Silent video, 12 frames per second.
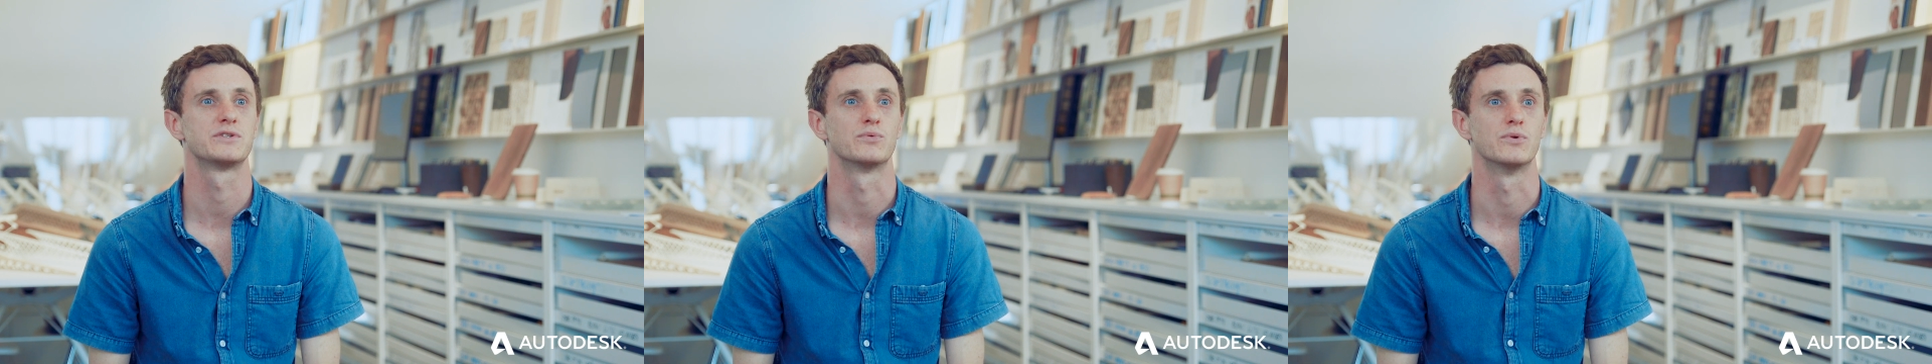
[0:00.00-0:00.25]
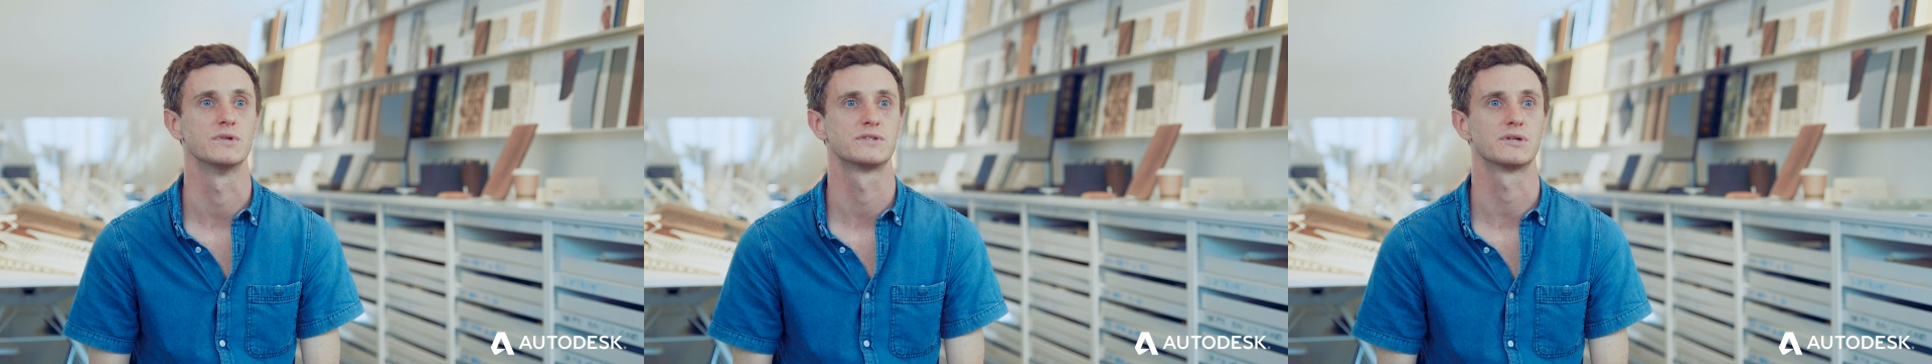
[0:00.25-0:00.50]

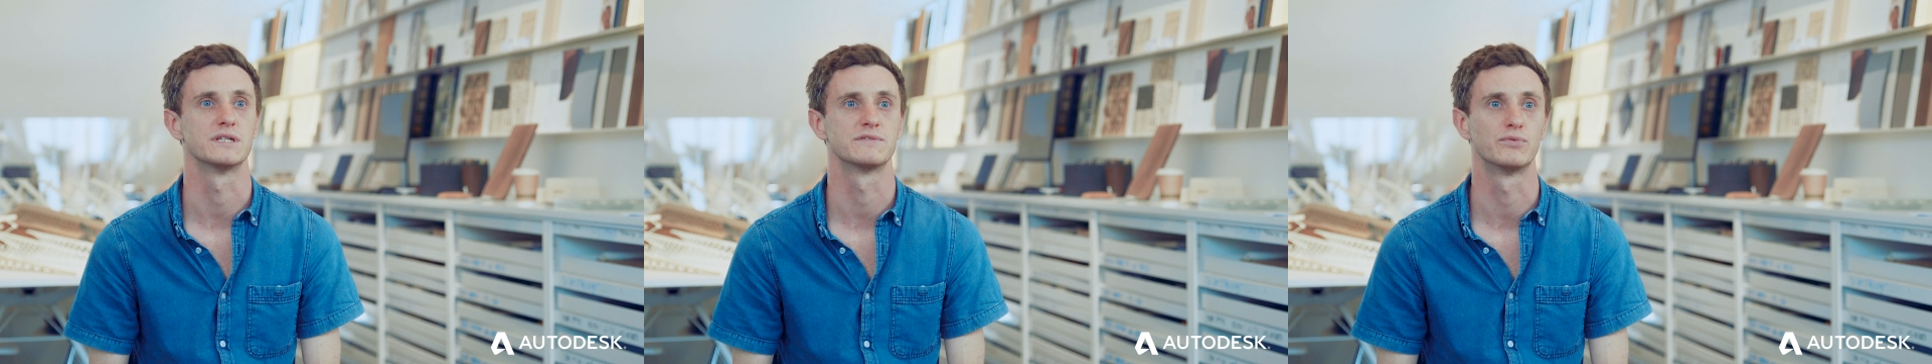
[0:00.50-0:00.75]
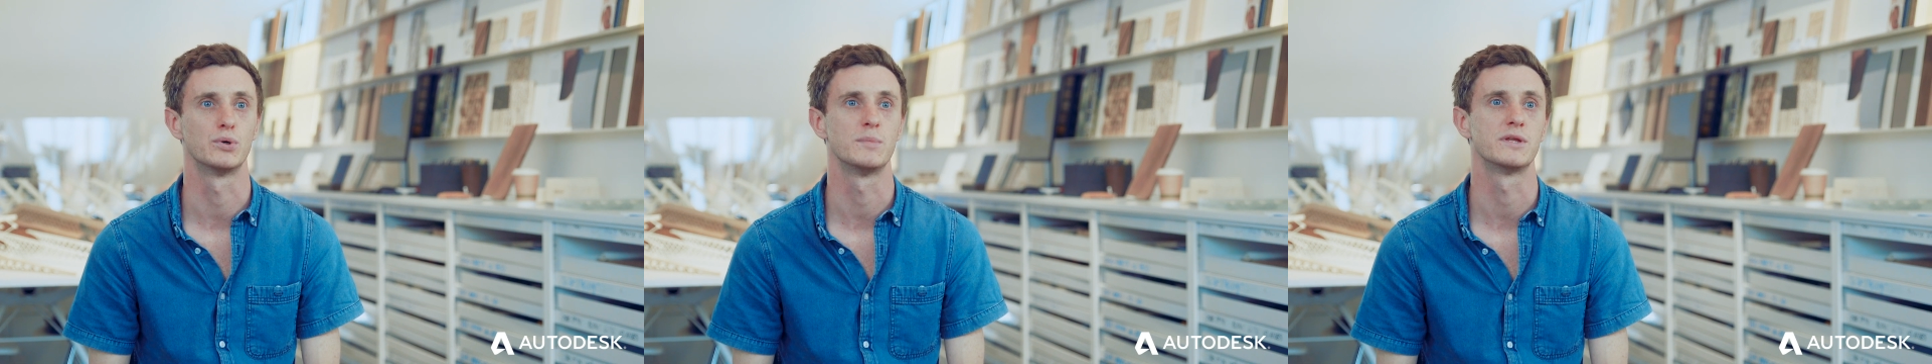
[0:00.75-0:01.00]
towards
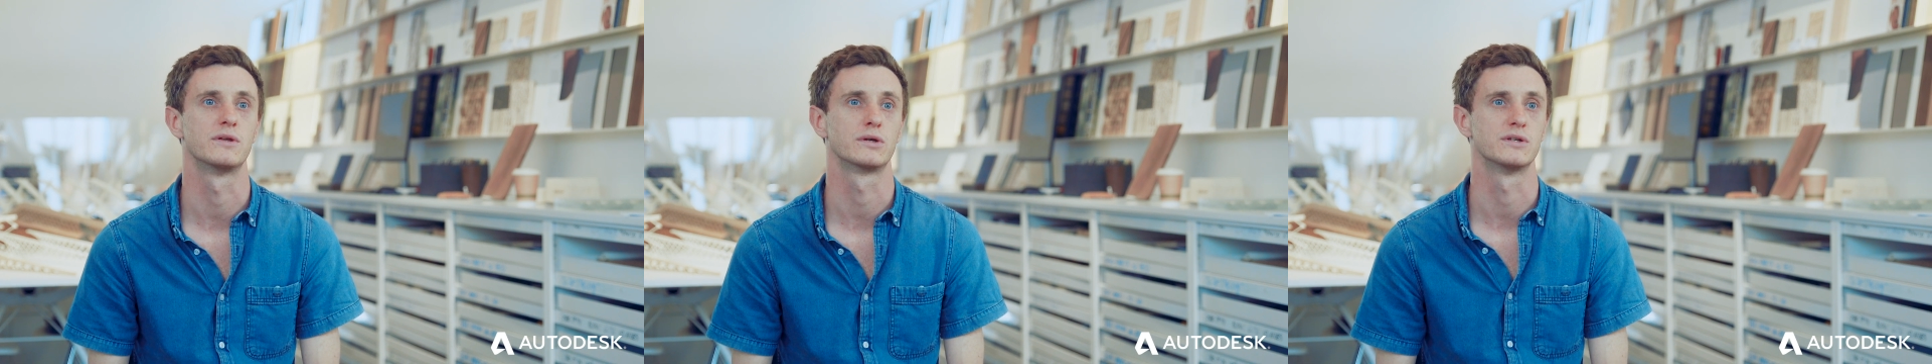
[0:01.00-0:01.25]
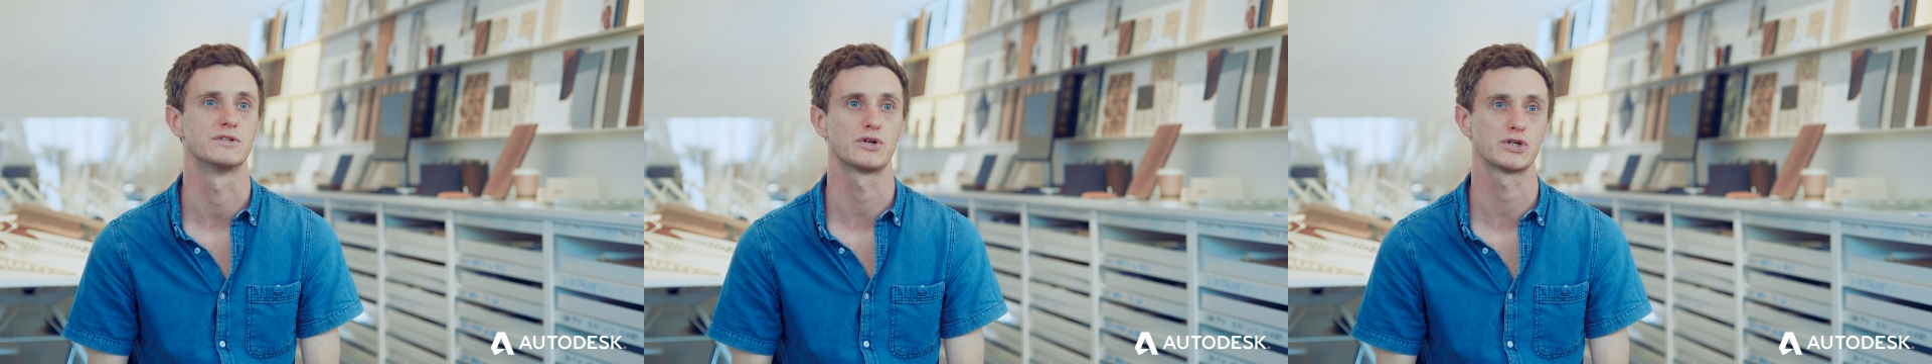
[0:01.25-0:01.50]
transforming the
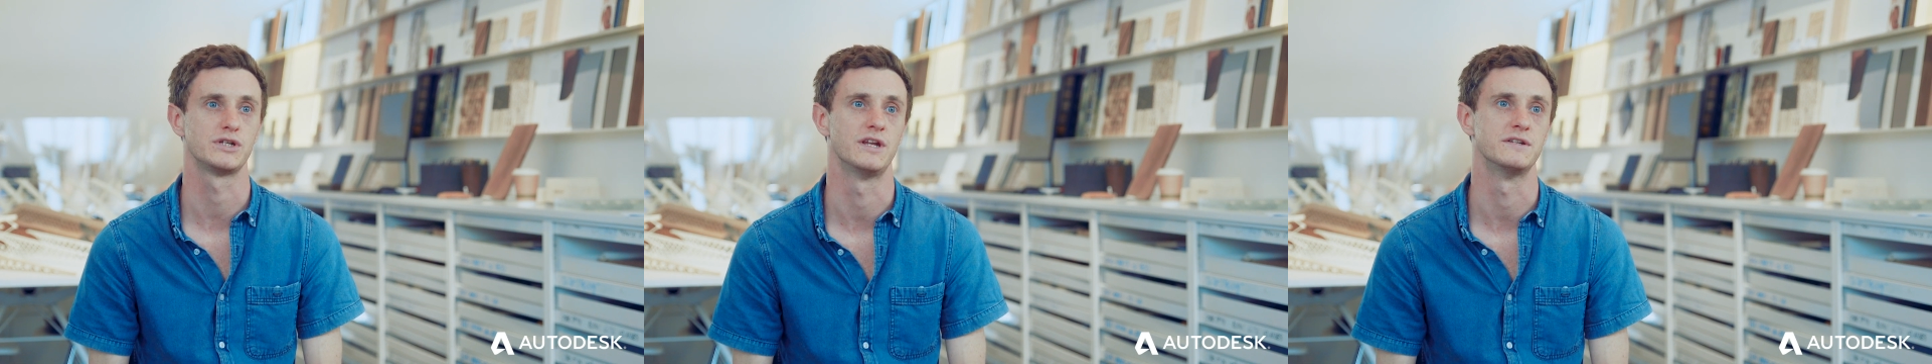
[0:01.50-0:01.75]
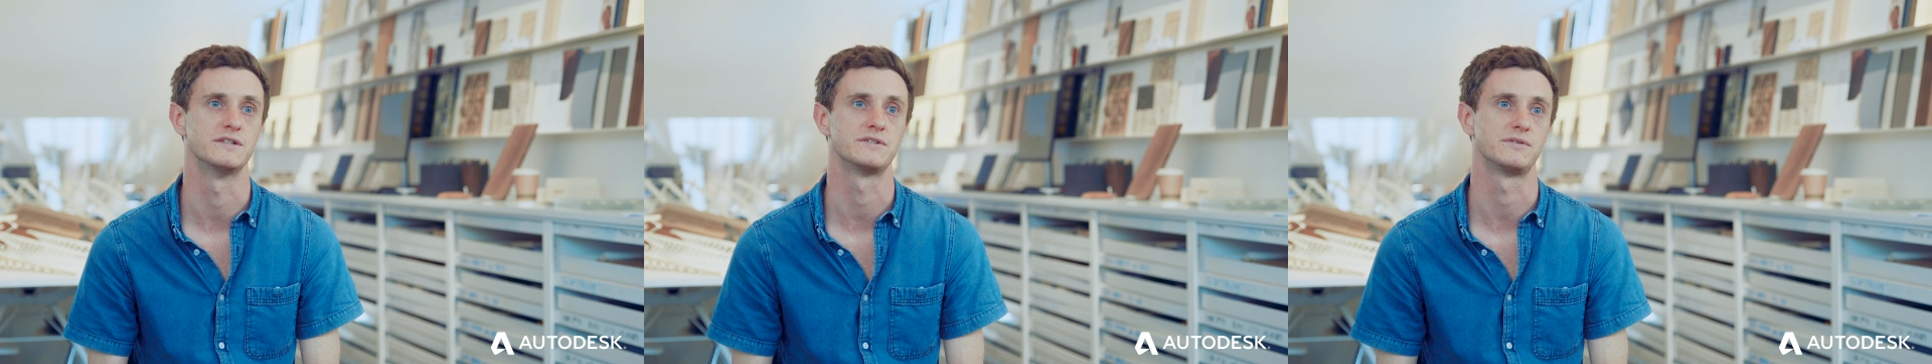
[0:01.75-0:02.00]
construction
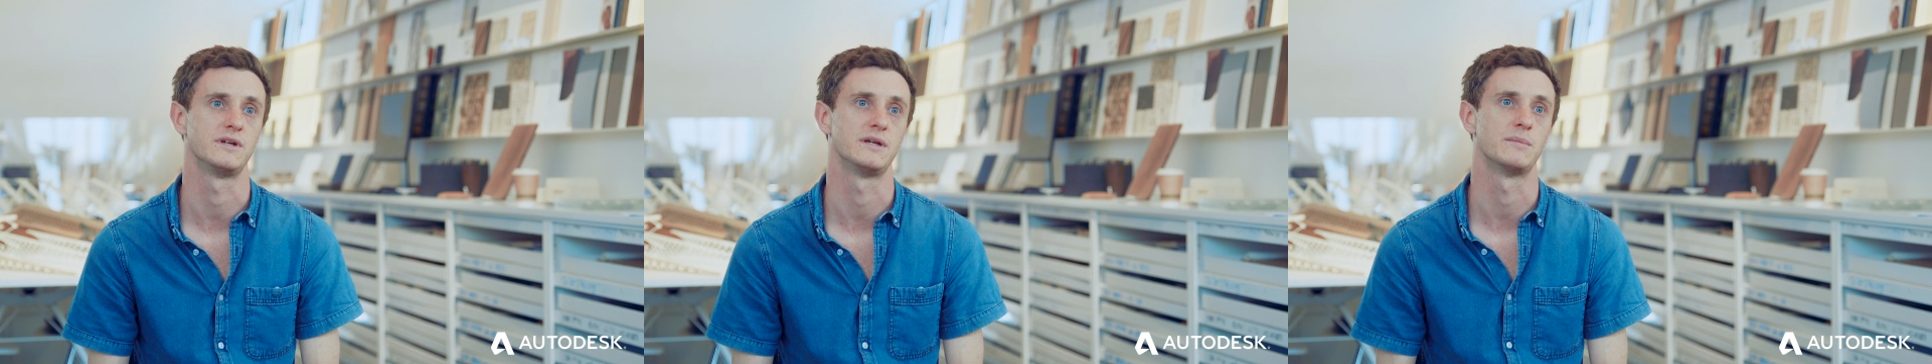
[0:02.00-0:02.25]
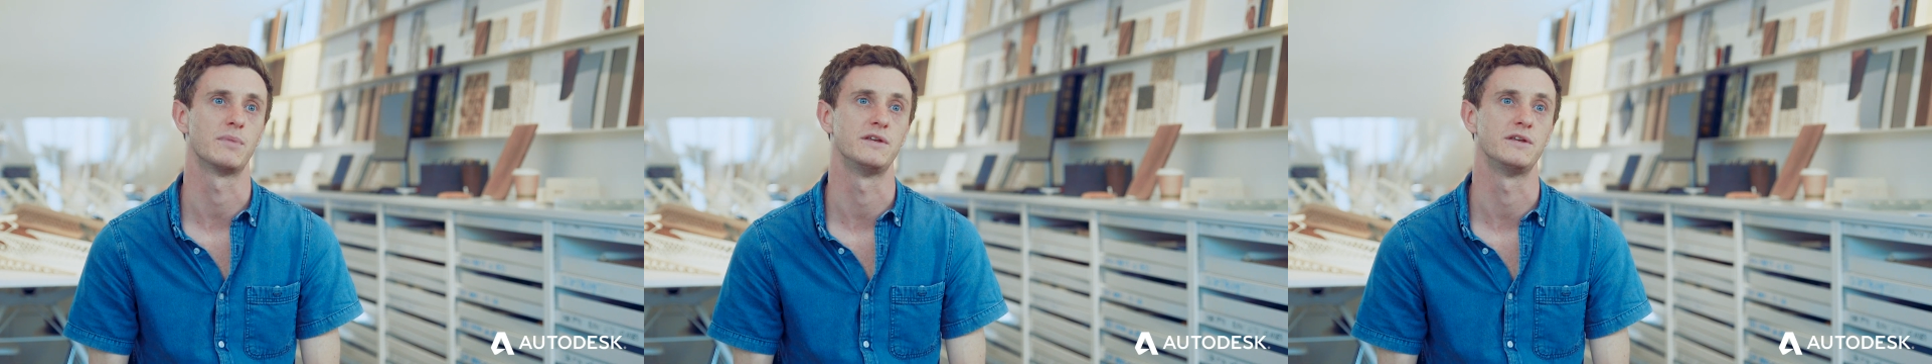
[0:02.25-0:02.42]
industry